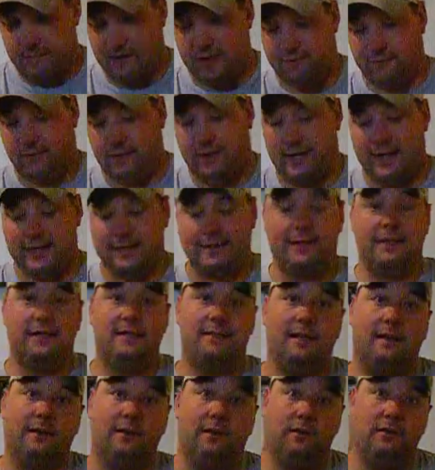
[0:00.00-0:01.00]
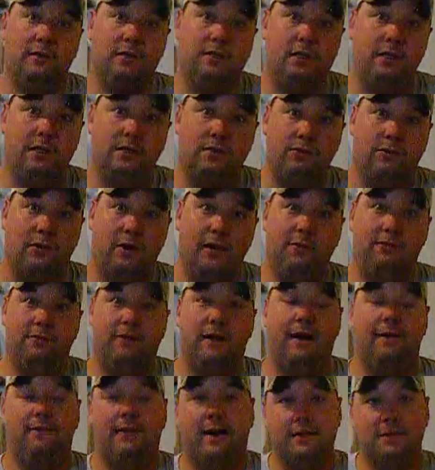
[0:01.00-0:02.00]
My velocity is at
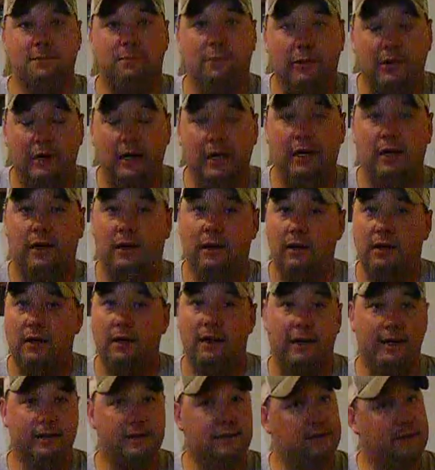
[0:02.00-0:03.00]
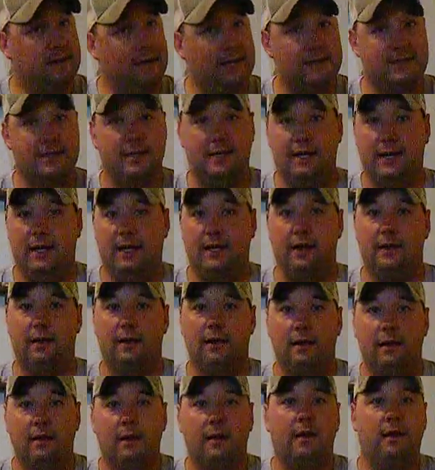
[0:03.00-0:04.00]
1325. That's pretty good. That's
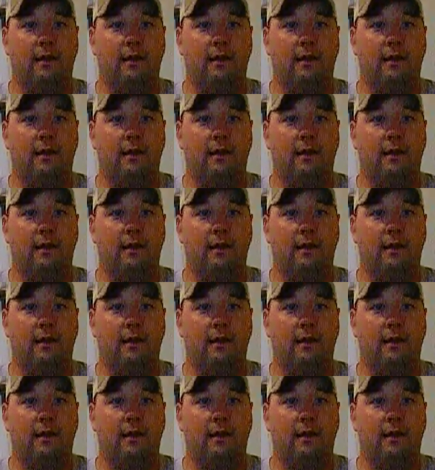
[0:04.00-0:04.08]
kicking.